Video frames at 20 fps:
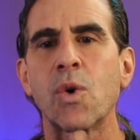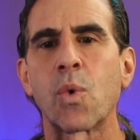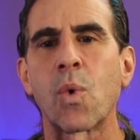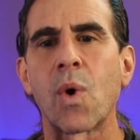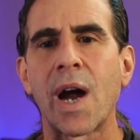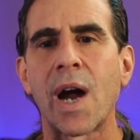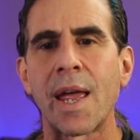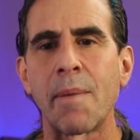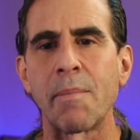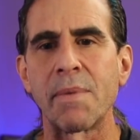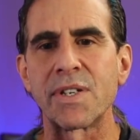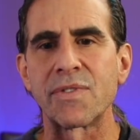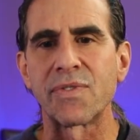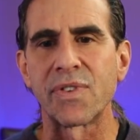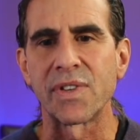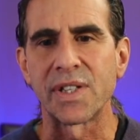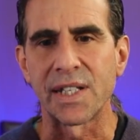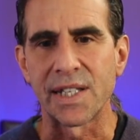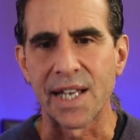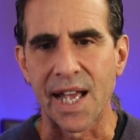requirements
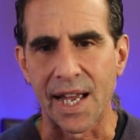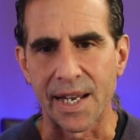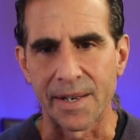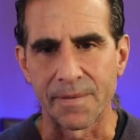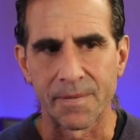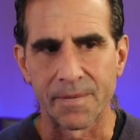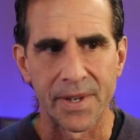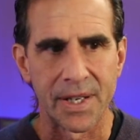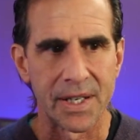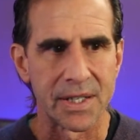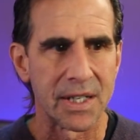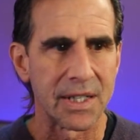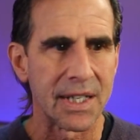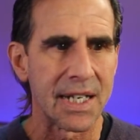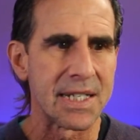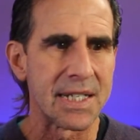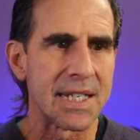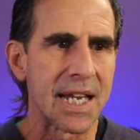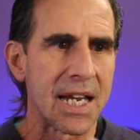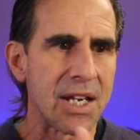for the day. So
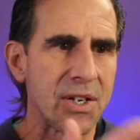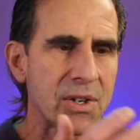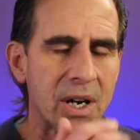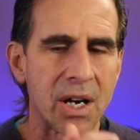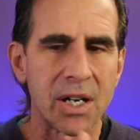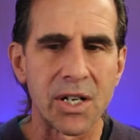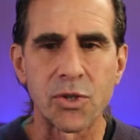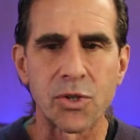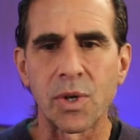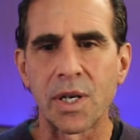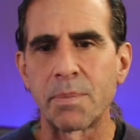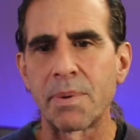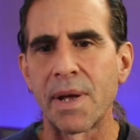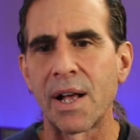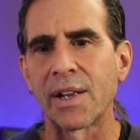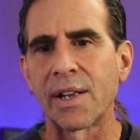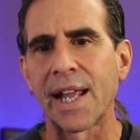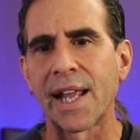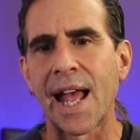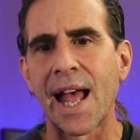let's say you're a
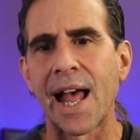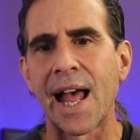120-pound